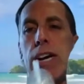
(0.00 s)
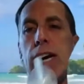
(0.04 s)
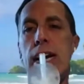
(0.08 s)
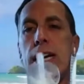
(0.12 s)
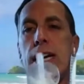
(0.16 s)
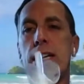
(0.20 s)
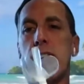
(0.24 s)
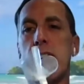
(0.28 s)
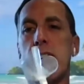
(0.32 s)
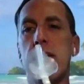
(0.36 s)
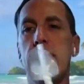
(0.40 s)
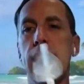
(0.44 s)

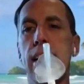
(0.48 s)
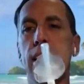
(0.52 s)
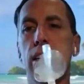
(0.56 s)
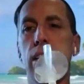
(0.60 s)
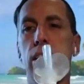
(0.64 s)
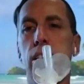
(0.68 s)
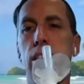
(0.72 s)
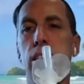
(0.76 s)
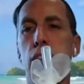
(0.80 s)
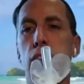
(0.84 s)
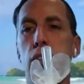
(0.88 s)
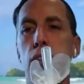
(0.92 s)
And it's
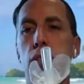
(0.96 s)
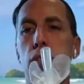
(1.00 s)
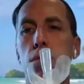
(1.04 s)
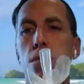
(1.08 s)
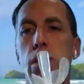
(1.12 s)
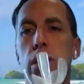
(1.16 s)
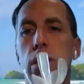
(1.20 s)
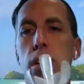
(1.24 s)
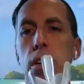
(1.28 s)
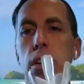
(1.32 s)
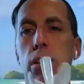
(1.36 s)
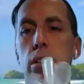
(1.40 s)
connected to
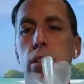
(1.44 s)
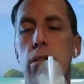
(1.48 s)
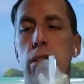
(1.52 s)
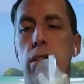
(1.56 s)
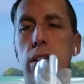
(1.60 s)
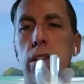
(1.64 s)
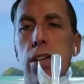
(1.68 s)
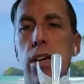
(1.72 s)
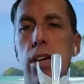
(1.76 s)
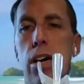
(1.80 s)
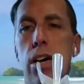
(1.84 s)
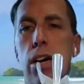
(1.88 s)
a little
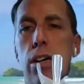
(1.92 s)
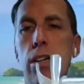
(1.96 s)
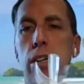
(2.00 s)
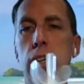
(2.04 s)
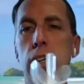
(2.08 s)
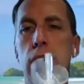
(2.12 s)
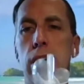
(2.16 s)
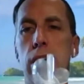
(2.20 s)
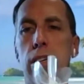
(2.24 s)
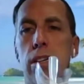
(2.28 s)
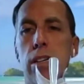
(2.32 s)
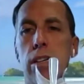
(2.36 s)

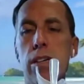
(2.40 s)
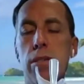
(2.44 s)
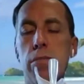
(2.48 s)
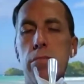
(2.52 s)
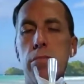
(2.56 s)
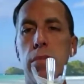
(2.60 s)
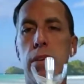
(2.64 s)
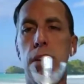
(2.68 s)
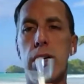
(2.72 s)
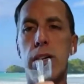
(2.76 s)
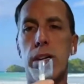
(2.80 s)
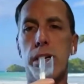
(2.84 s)

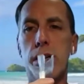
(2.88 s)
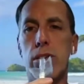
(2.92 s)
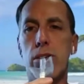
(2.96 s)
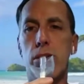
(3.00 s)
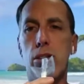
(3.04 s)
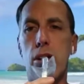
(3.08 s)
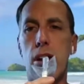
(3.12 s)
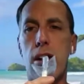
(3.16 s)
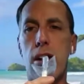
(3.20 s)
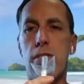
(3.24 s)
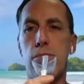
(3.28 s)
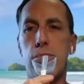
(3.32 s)
non-custom
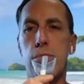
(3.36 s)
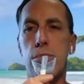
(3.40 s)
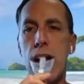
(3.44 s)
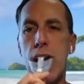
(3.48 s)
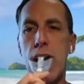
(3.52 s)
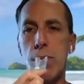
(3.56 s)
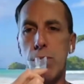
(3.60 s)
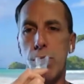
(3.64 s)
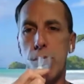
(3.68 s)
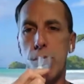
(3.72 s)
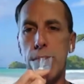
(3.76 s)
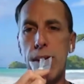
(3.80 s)
soft
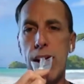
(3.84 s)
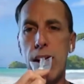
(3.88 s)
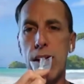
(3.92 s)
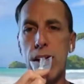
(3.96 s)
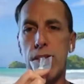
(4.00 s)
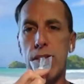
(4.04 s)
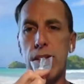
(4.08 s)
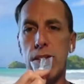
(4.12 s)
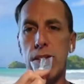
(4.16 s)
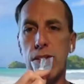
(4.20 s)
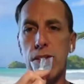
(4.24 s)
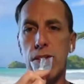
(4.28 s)
pliable
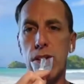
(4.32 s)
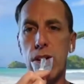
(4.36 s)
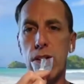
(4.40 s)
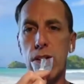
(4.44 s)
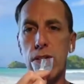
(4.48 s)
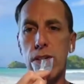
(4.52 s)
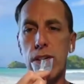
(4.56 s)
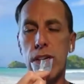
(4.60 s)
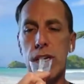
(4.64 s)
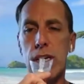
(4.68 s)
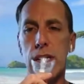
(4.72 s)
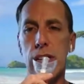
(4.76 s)
mouth
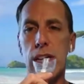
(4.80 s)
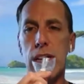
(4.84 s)
insert